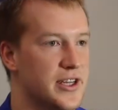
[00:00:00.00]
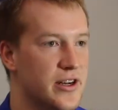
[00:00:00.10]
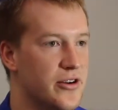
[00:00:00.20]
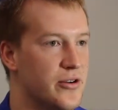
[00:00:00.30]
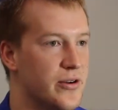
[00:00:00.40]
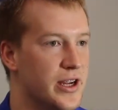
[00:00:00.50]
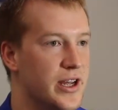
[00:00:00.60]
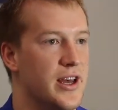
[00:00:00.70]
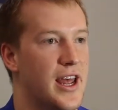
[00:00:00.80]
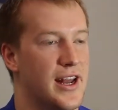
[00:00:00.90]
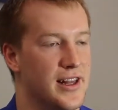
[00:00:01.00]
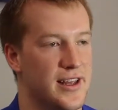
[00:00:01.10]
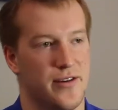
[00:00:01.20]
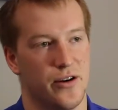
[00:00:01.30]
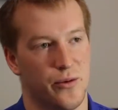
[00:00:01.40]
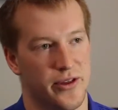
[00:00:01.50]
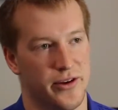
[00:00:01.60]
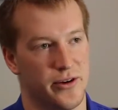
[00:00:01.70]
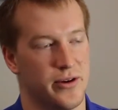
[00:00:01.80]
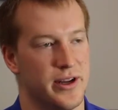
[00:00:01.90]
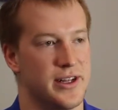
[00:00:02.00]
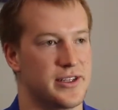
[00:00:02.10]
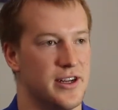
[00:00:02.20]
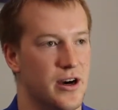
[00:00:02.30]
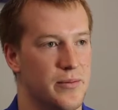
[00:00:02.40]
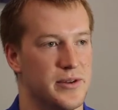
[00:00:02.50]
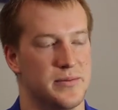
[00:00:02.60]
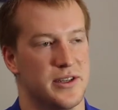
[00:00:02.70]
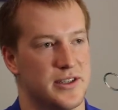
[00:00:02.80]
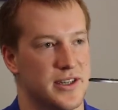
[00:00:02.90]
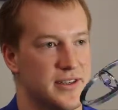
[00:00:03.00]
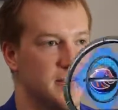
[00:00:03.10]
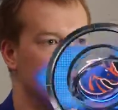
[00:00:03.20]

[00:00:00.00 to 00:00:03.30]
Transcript: and get our degree and leave here with a degree that's going to help us be successful